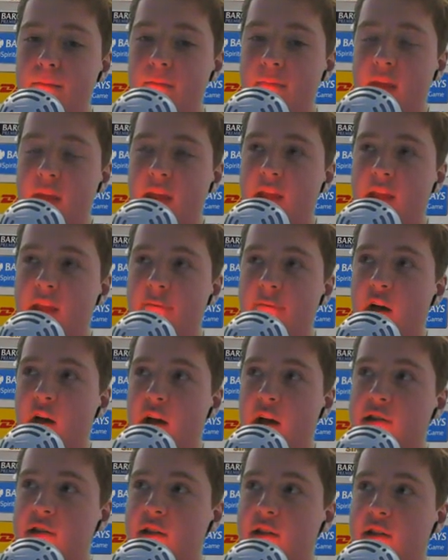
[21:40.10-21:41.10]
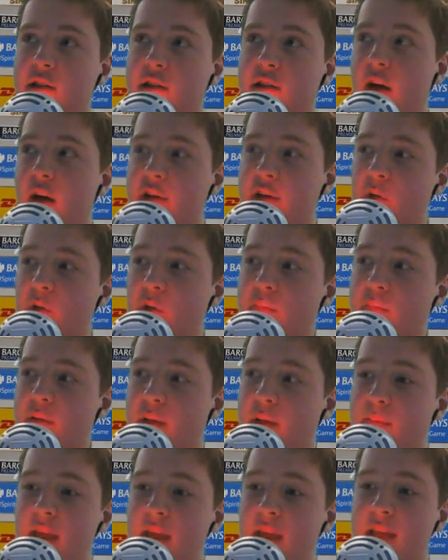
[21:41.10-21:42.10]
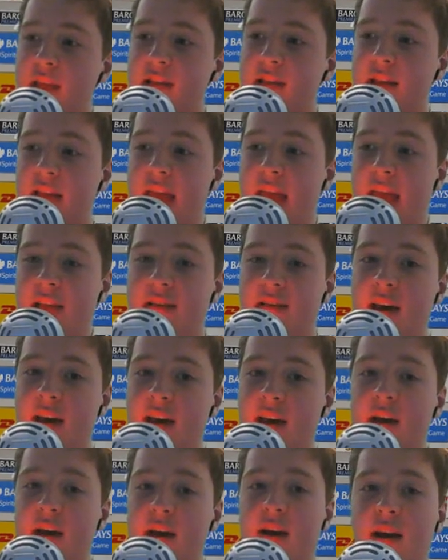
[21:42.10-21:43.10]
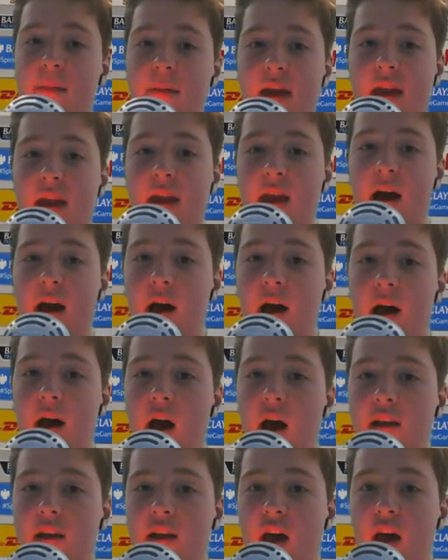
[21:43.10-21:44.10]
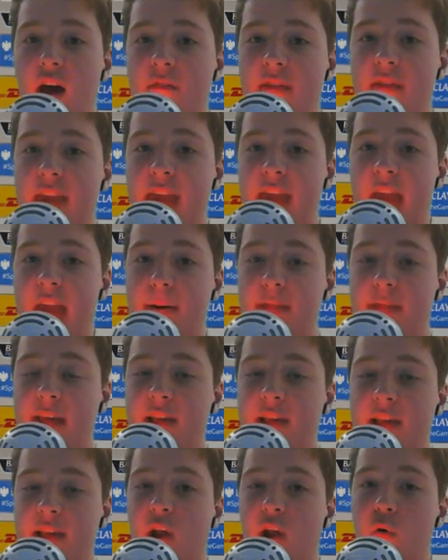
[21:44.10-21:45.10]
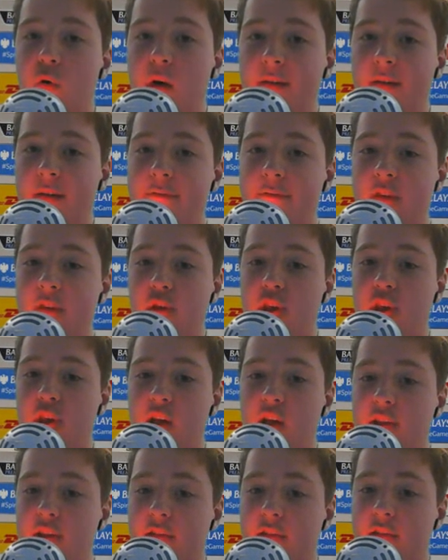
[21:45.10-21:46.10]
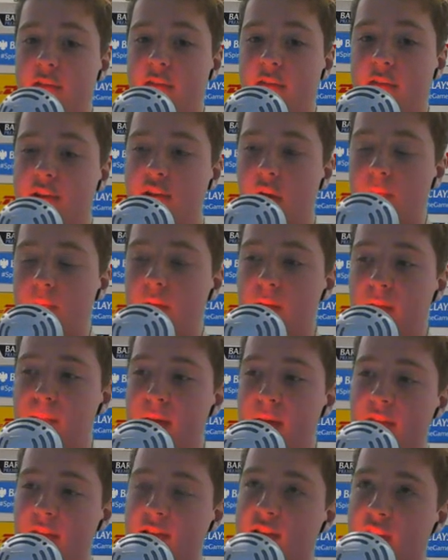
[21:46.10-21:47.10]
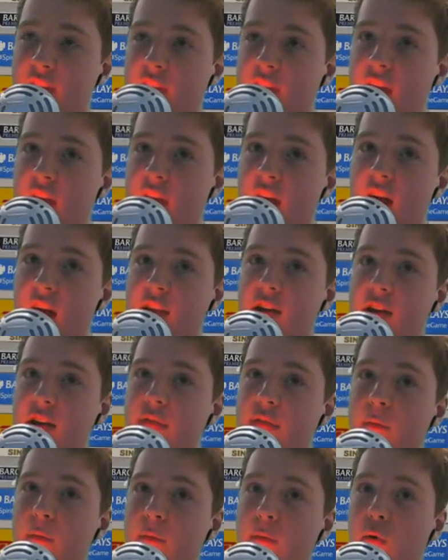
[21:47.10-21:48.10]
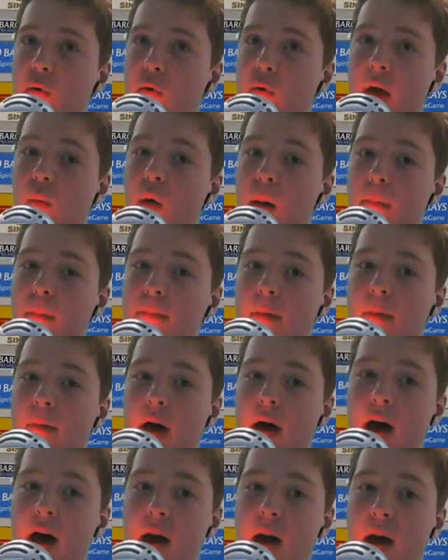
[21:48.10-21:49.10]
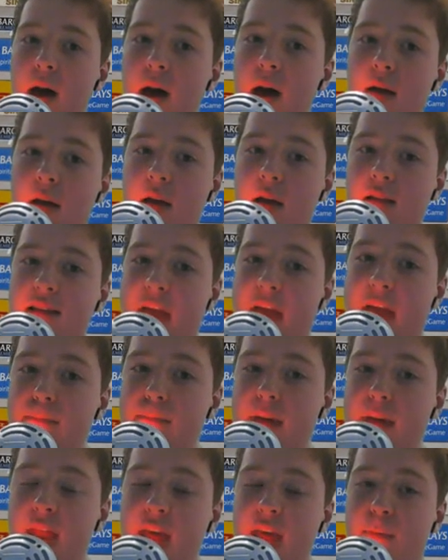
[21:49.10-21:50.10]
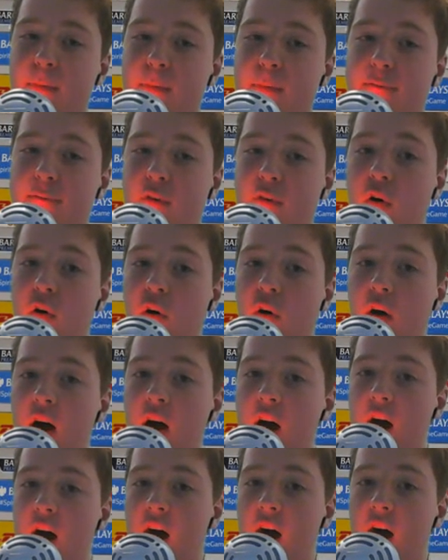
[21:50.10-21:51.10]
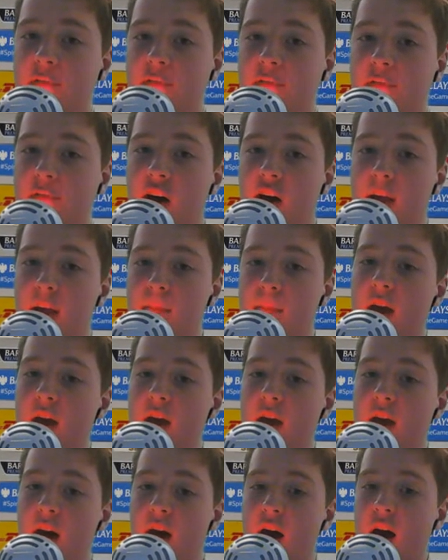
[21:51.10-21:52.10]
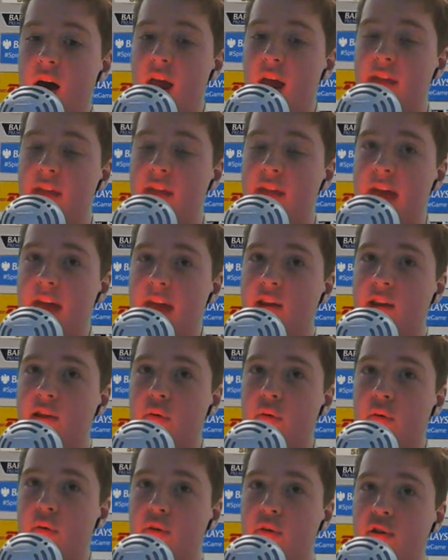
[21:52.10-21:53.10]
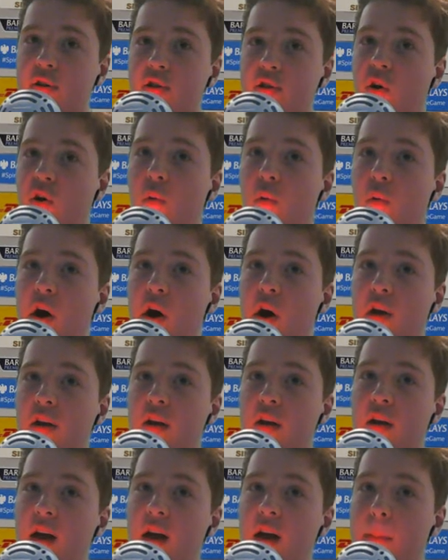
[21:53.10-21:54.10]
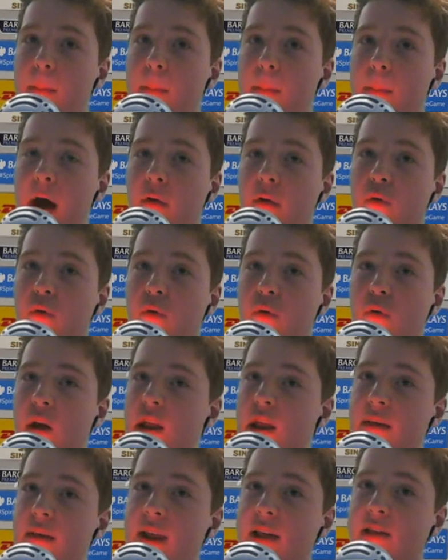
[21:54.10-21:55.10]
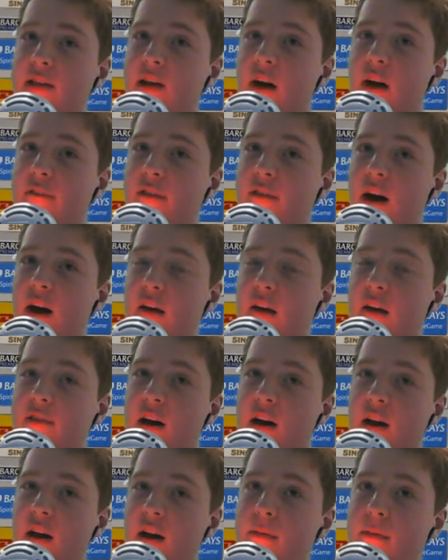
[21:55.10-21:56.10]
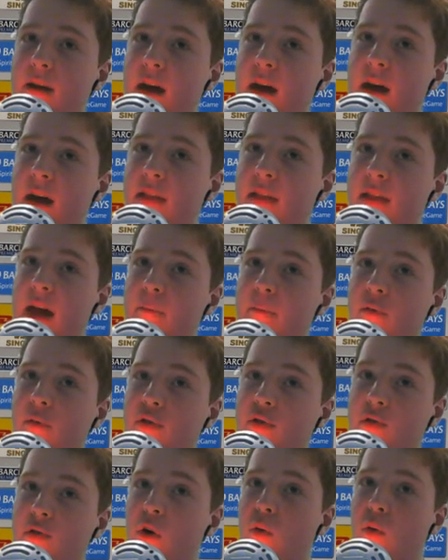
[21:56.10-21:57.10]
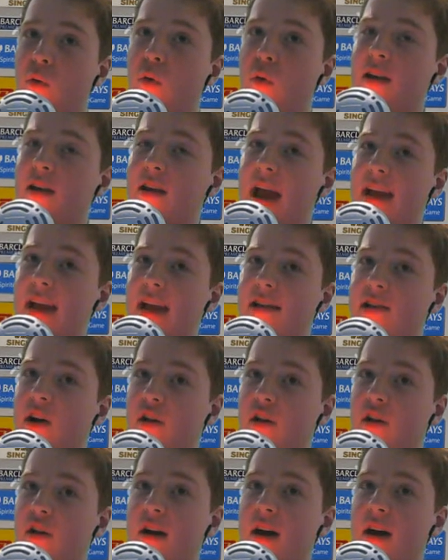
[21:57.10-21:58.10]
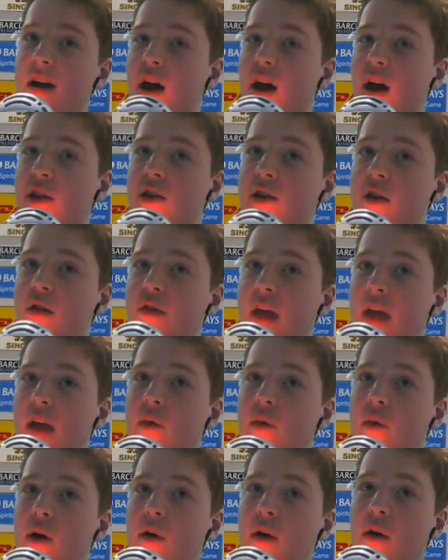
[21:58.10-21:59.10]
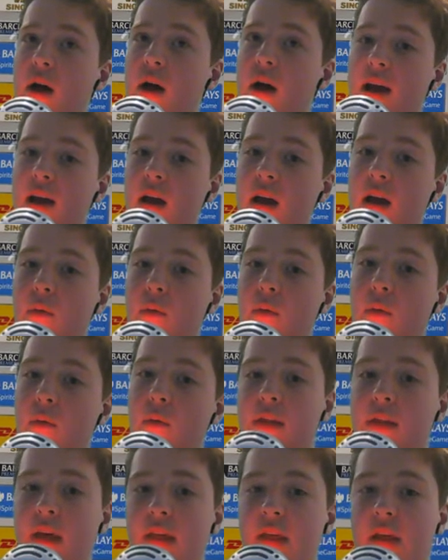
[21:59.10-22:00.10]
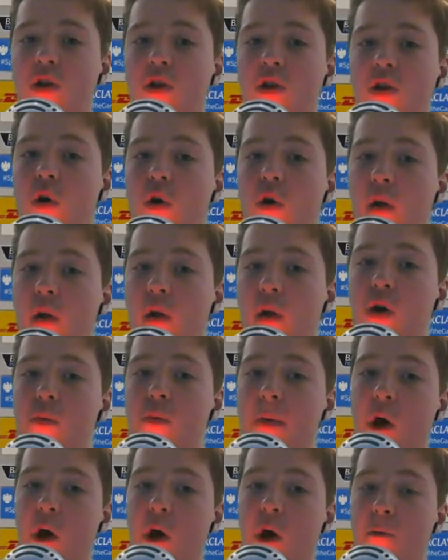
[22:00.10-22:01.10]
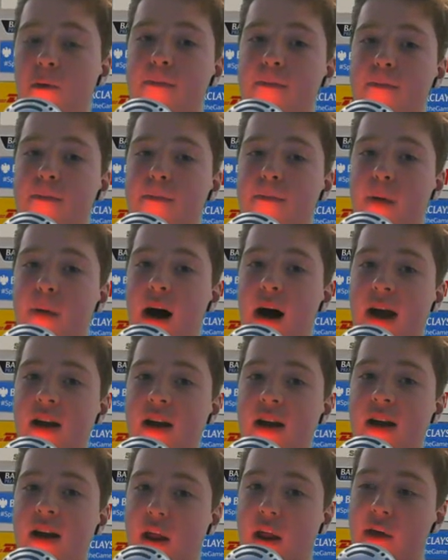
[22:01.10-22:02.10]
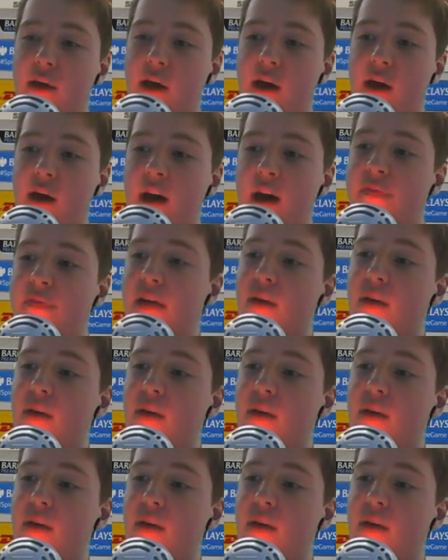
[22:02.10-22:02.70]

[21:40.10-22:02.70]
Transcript: in the first opening minutes, it is going to be a nervy game. I think Stoke will have a few chances in the first opening minutes. I do think we'll get one 10 minutes before half time, and then we'll score one about 20 minutes after half time, and then we'll score one late on. And I do think the scoring will be opened by none other than